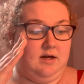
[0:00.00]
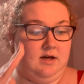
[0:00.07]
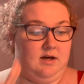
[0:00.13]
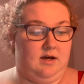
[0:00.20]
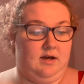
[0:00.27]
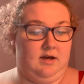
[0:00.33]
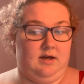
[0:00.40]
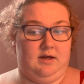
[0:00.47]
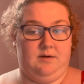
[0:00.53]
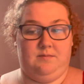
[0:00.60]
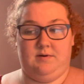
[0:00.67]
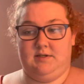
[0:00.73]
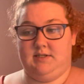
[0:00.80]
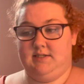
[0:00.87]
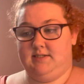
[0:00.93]
I
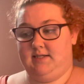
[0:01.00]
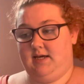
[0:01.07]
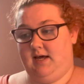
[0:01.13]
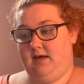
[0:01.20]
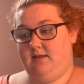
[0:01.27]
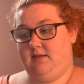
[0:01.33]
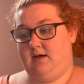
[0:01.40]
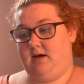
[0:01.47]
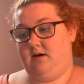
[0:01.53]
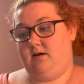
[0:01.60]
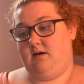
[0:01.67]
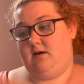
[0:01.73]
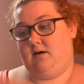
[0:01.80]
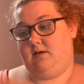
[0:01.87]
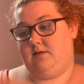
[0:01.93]
want to say that
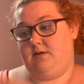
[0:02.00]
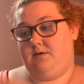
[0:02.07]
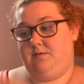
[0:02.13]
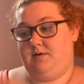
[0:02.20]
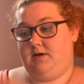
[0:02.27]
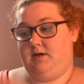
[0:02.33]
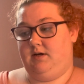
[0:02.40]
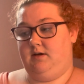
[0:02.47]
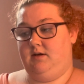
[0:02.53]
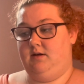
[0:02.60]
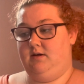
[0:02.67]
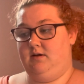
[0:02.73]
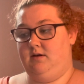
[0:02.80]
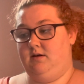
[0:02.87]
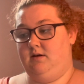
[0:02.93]
although I
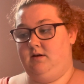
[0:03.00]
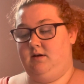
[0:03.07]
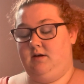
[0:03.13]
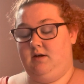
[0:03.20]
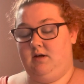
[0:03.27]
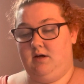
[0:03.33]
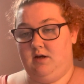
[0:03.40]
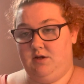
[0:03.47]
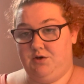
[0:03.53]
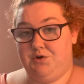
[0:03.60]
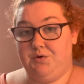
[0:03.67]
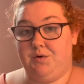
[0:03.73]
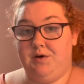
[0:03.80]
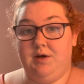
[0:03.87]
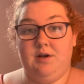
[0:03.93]

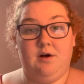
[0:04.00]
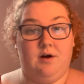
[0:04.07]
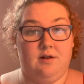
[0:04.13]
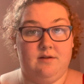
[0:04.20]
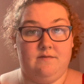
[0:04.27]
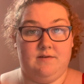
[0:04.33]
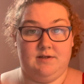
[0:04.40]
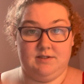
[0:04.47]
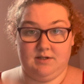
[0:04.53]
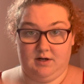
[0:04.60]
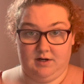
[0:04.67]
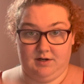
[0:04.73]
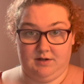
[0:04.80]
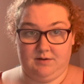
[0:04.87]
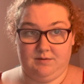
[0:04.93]
enjoyed all of these
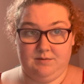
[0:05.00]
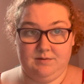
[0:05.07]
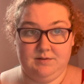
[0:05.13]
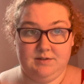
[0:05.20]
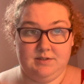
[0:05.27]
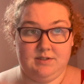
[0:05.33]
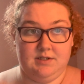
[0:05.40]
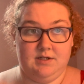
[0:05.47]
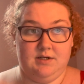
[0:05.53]
articles,